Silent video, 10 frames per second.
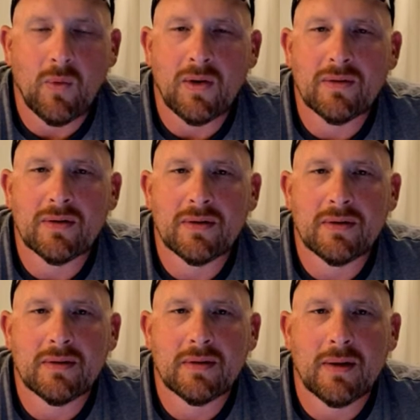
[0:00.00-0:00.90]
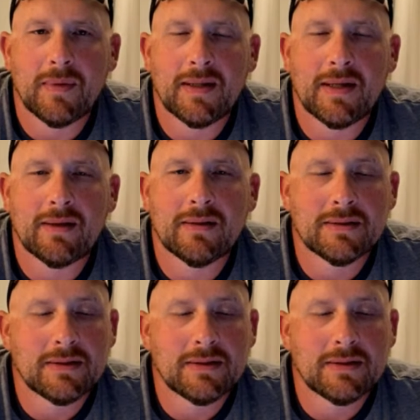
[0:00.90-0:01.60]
wondering. I mean that